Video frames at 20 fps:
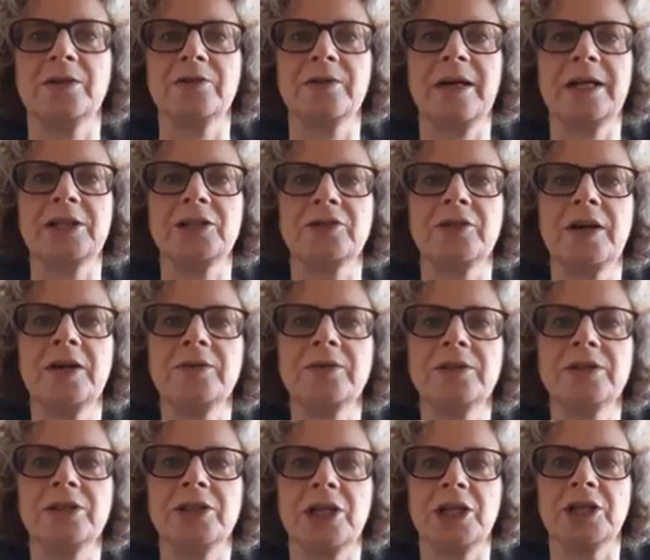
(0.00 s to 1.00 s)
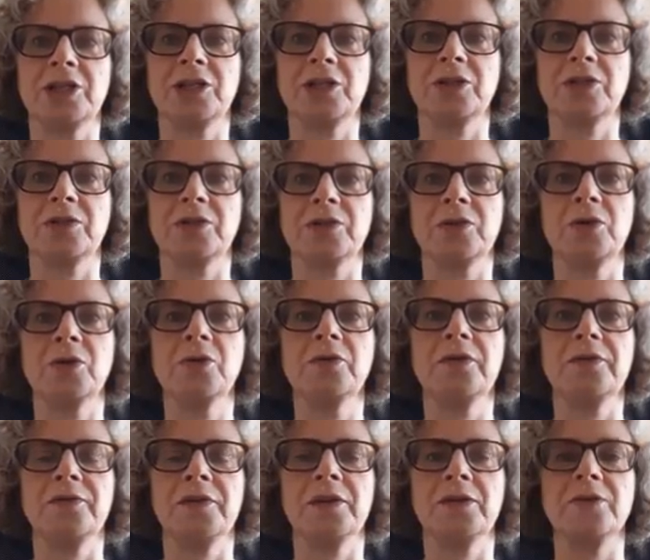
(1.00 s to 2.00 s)
to add your own suggestions or
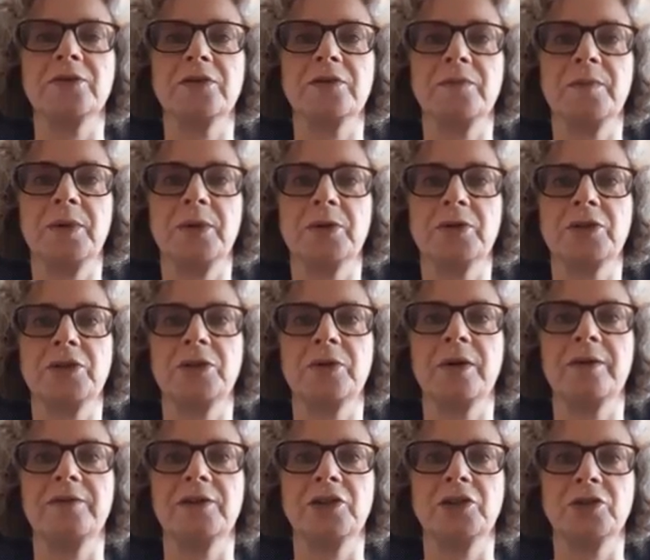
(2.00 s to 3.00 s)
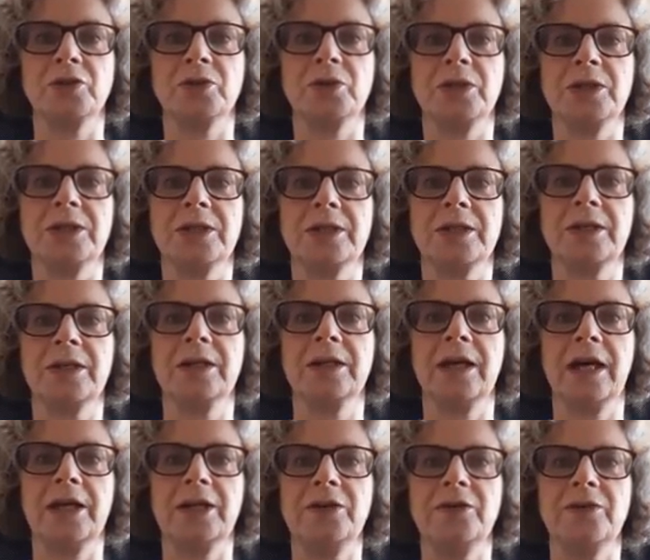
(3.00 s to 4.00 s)
reviews of books you have enjoyed
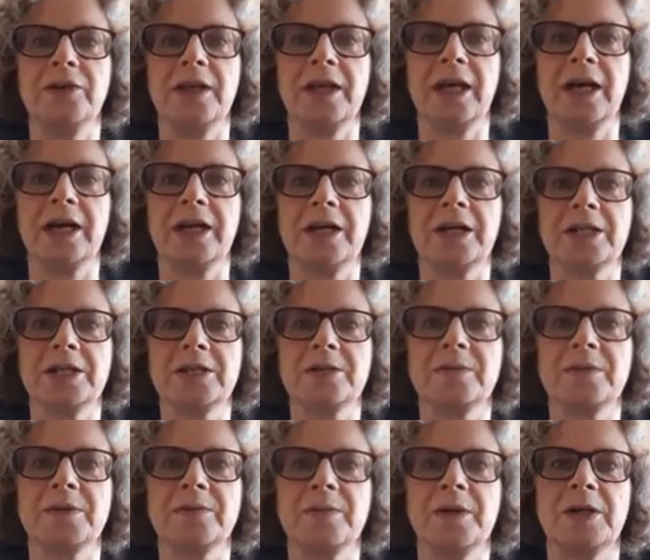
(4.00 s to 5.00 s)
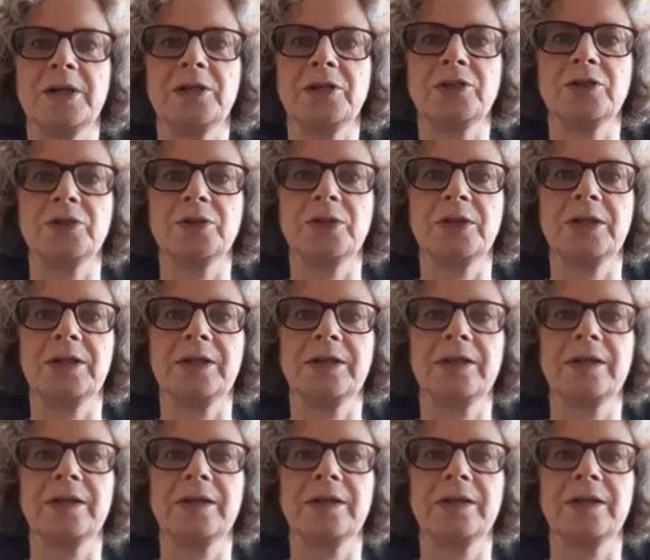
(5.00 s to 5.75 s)
and you think our customers might enjoy.